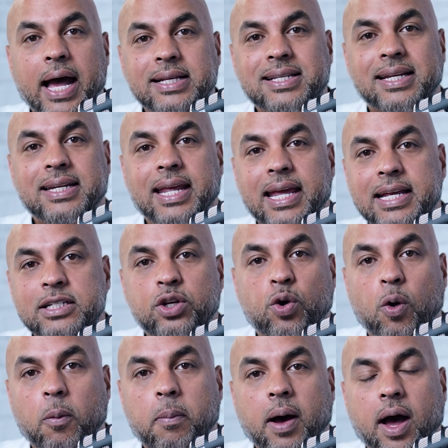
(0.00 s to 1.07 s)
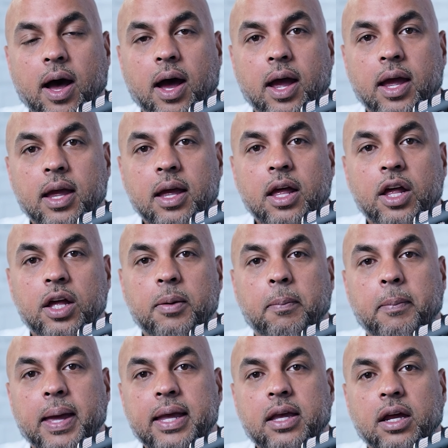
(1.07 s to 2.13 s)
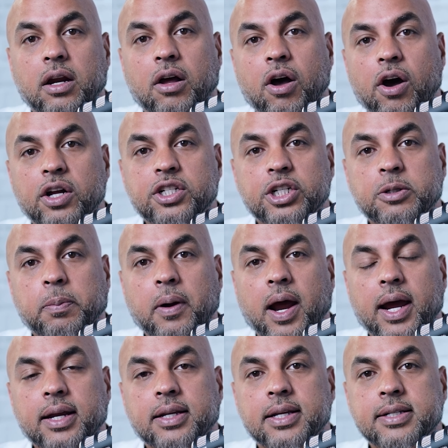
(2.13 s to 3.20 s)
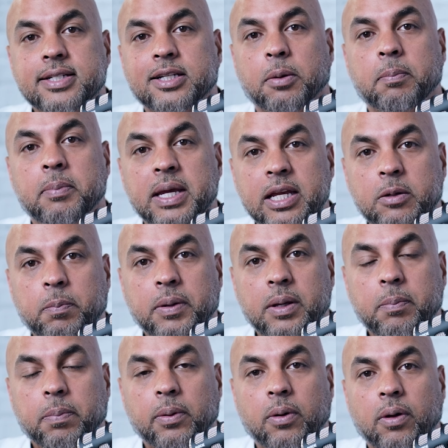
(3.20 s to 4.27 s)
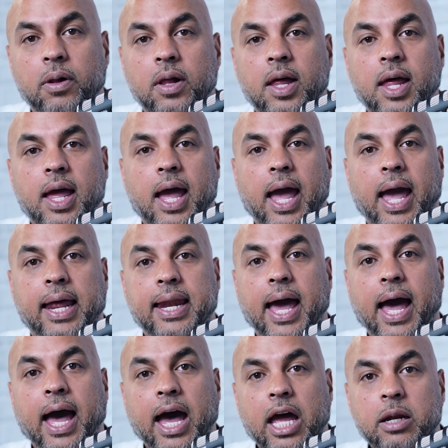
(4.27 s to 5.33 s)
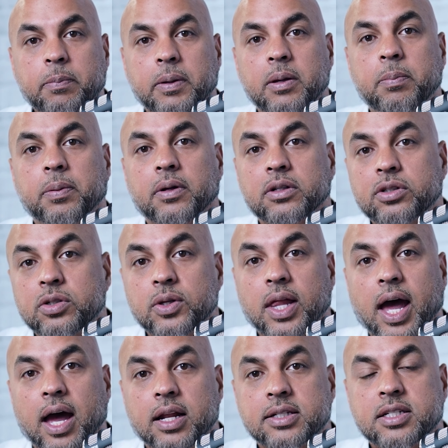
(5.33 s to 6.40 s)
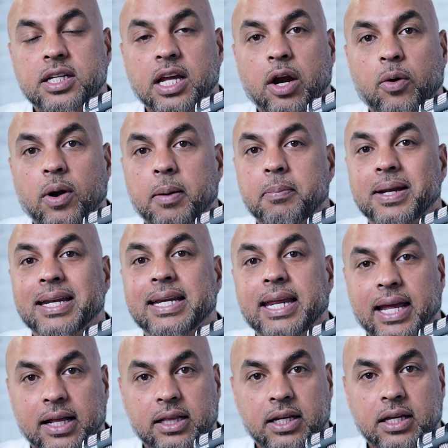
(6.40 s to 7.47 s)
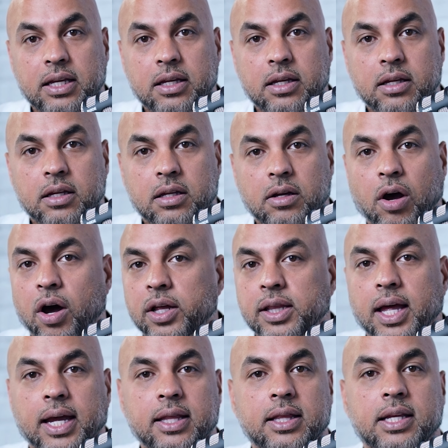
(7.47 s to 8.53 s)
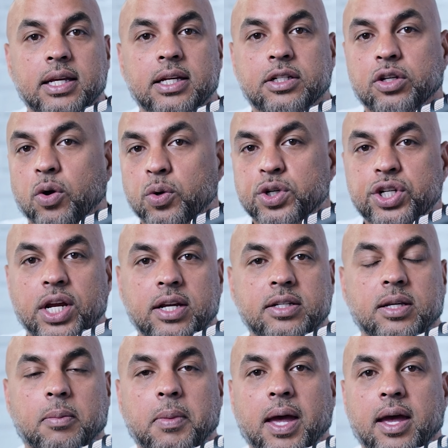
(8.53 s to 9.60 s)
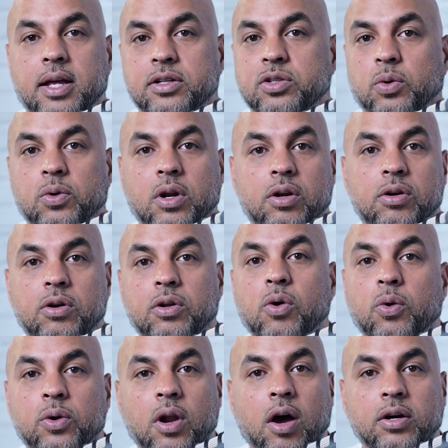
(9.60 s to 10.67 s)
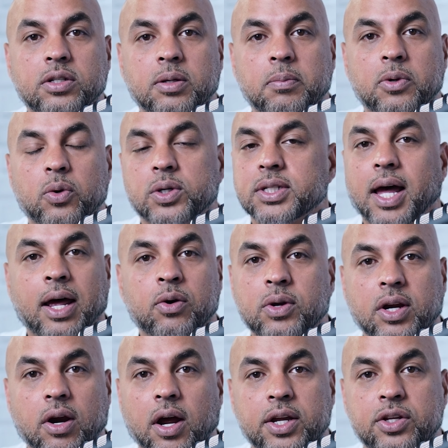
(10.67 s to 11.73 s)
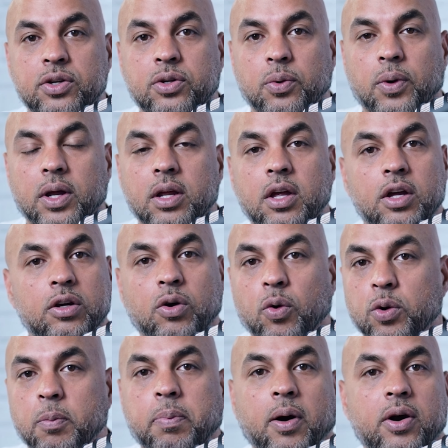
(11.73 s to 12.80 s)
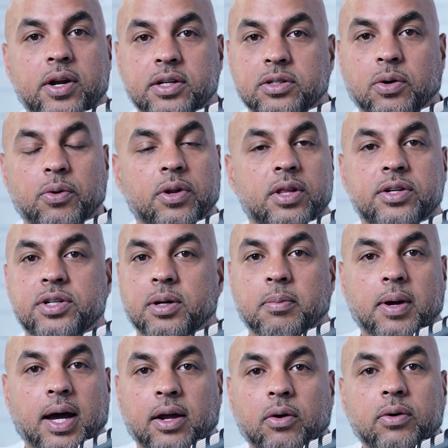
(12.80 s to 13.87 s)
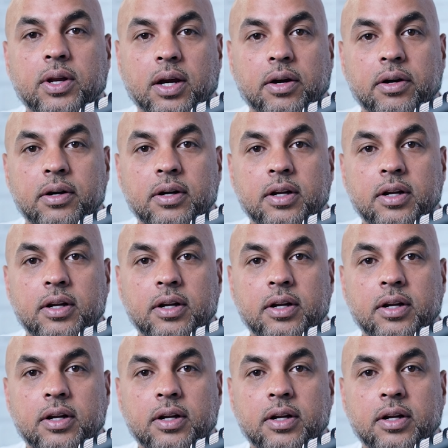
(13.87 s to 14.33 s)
as the days go by, make it a conscious practice to meet people and add people to that CRM daily. Online leads, go shake some hands, so go knock some doors. I don't care how you do it. Go to parties, go to the gym. I don't care.